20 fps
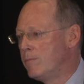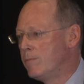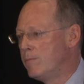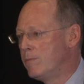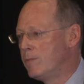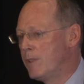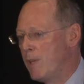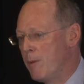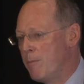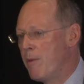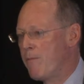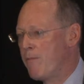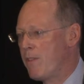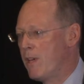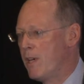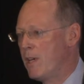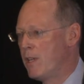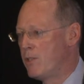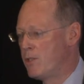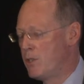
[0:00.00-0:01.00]
two of
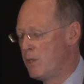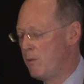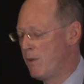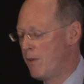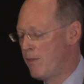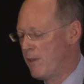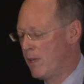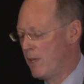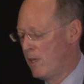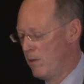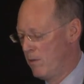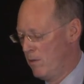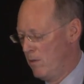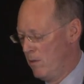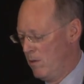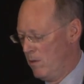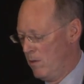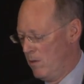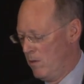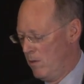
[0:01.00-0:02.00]
the
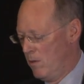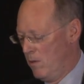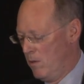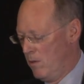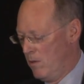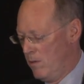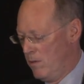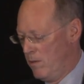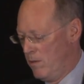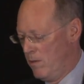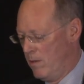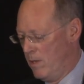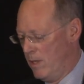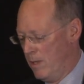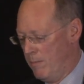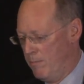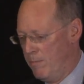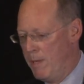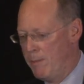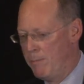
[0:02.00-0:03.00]

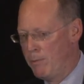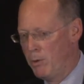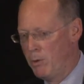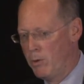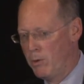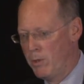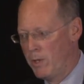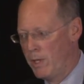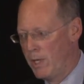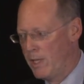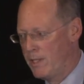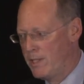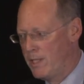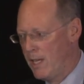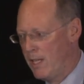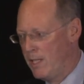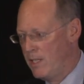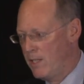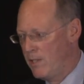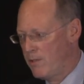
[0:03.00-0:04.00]
people who were in
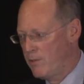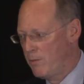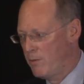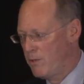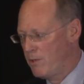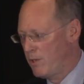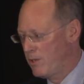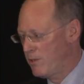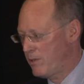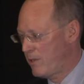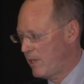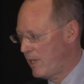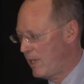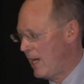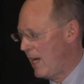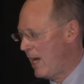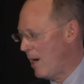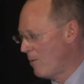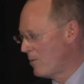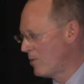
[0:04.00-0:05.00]
attendance,
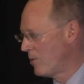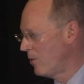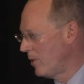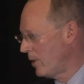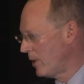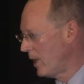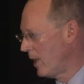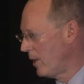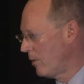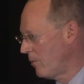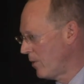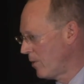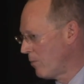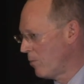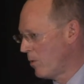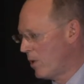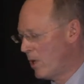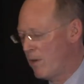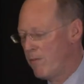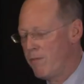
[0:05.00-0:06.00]
today I was looking with
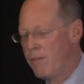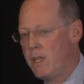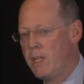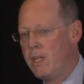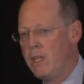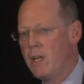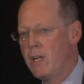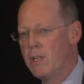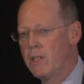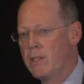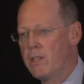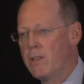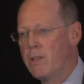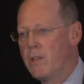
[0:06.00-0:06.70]
one of the young